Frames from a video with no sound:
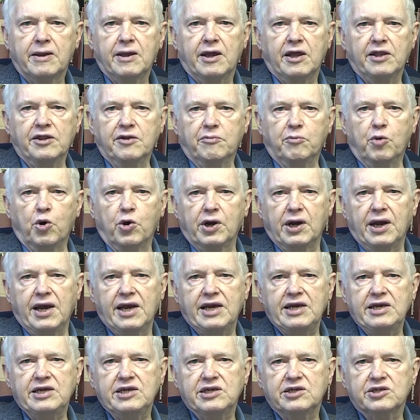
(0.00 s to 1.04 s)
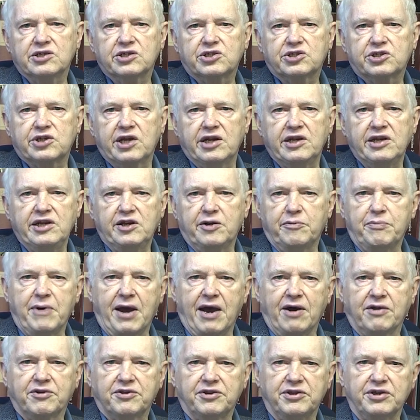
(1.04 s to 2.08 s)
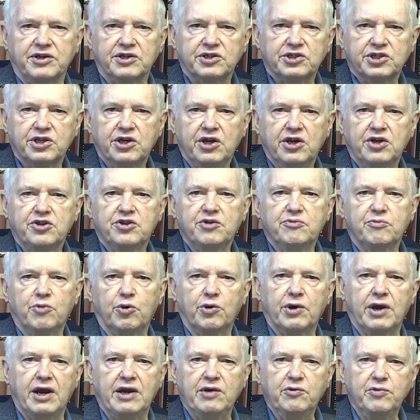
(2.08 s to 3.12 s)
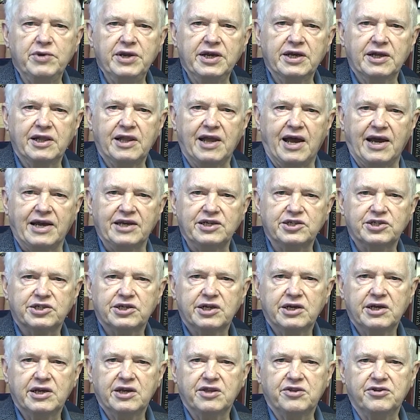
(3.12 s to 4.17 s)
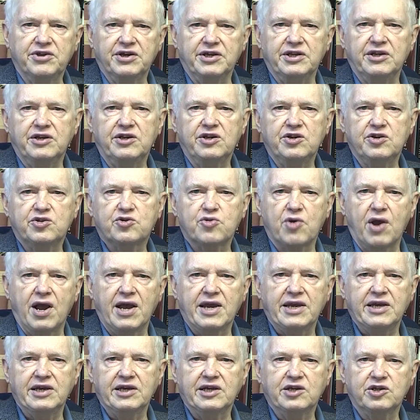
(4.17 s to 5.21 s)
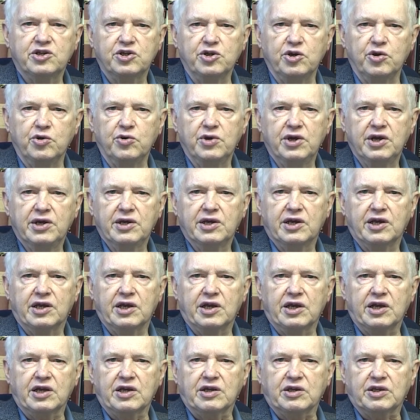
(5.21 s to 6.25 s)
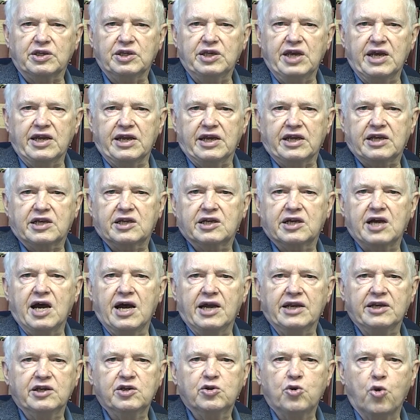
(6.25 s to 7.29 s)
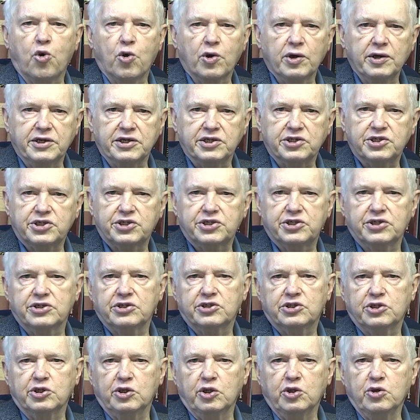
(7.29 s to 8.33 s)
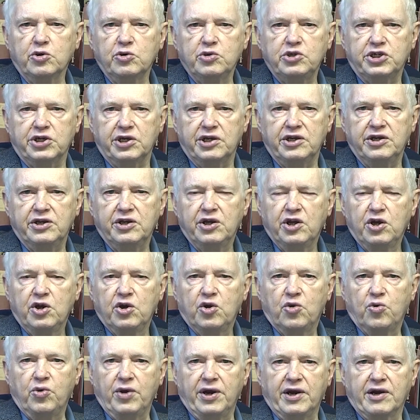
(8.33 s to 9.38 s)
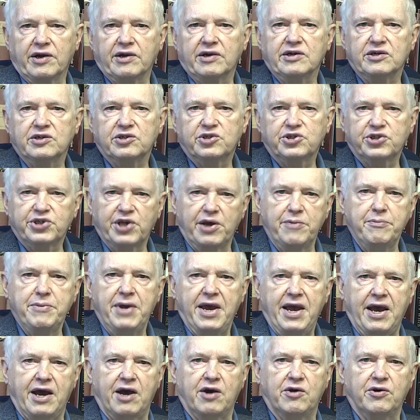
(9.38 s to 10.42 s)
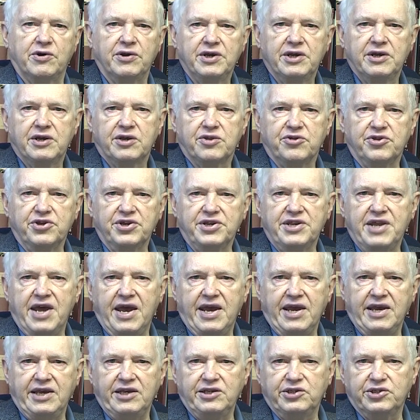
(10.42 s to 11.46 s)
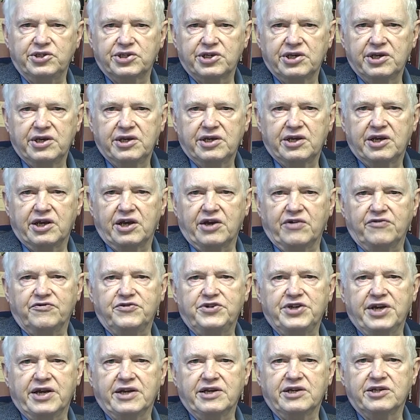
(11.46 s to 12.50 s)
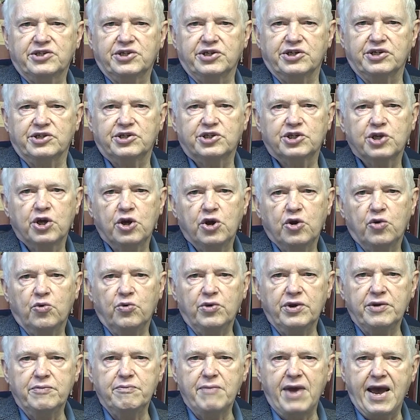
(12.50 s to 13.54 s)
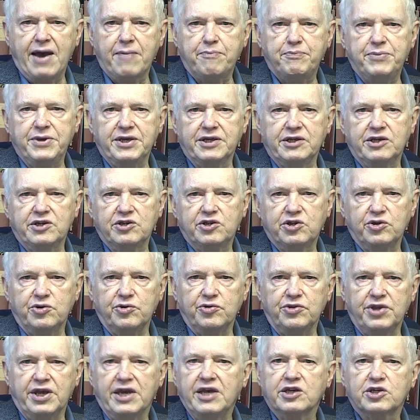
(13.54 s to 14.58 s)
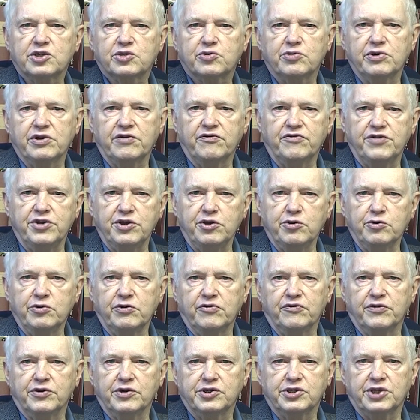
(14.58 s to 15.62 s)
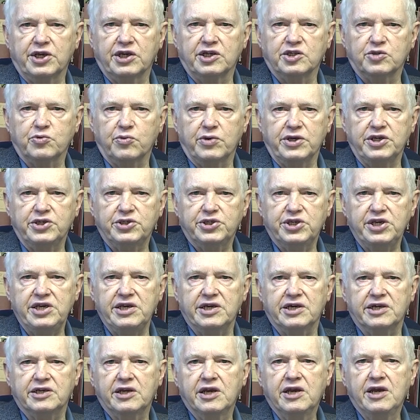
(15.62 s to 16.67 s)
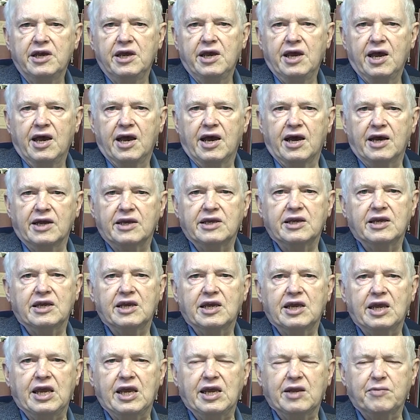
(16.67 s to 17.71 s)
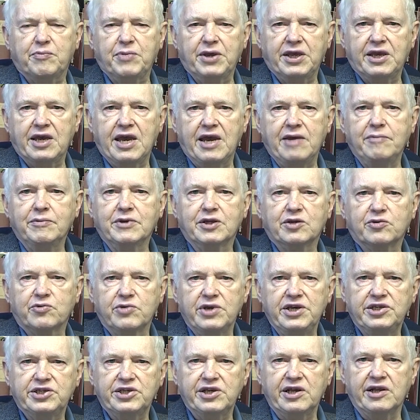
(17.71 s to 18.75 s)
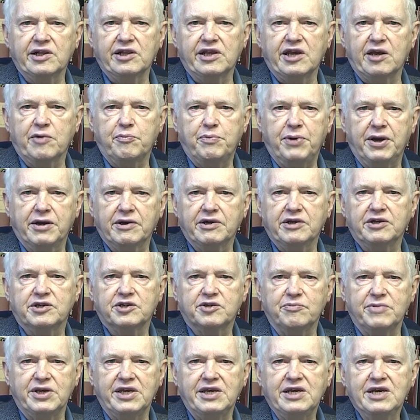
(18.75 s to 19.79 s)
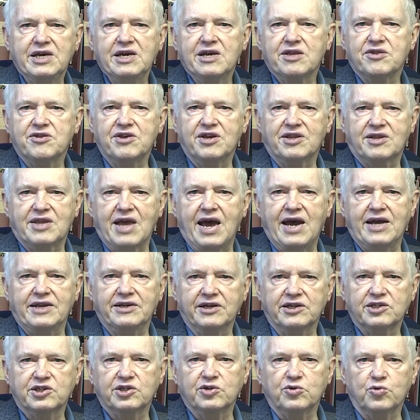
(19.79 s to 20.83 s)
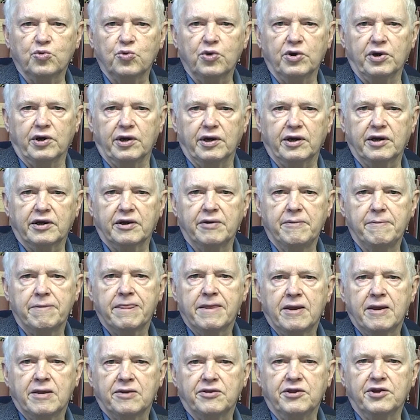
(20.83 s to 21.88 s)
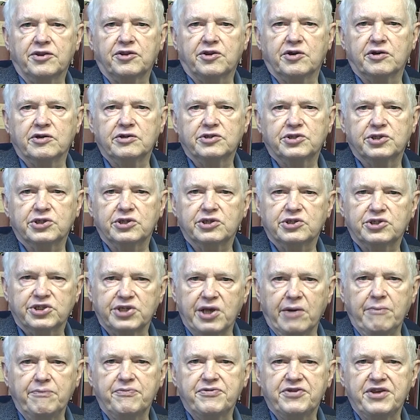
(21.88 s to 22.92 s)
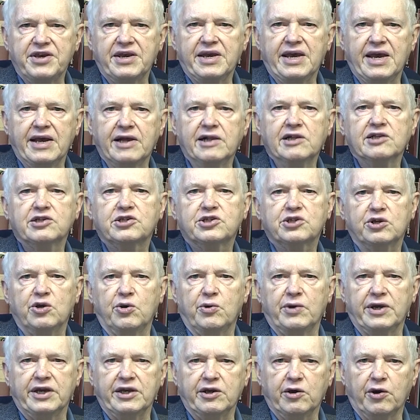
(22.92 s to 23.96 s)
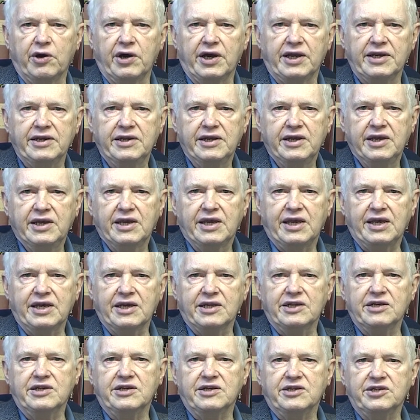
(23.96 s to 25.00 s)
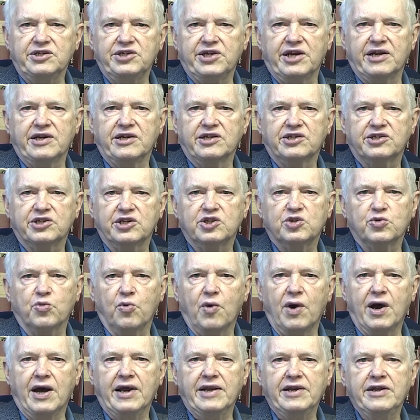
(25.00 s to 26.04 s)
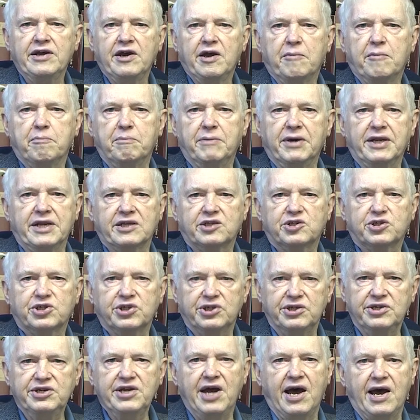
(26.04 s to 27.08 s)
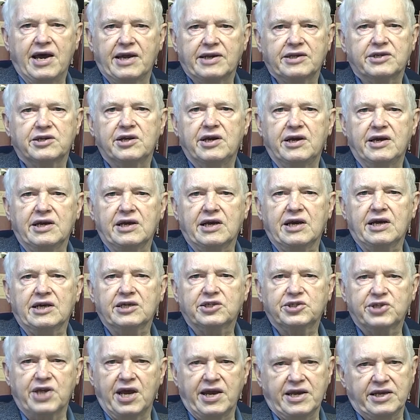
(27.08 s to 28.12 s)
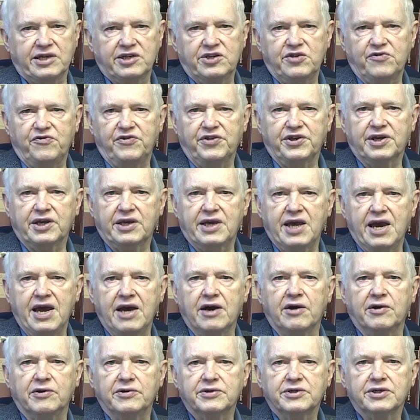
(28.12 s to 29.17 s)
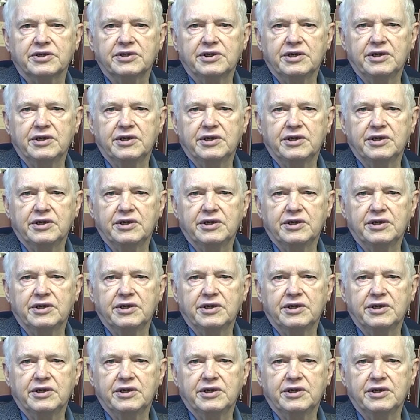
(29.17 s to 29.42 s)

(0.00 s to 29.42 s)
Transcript: And the more I studied about this, the more I realized that trying to get a concordist solution where somehow the days of Genesis would map into the history of the universe as we see it, it became increasingly apparent to me that that doesn't work, that there's something else going on in Genesis 1, but it's not a scientific account.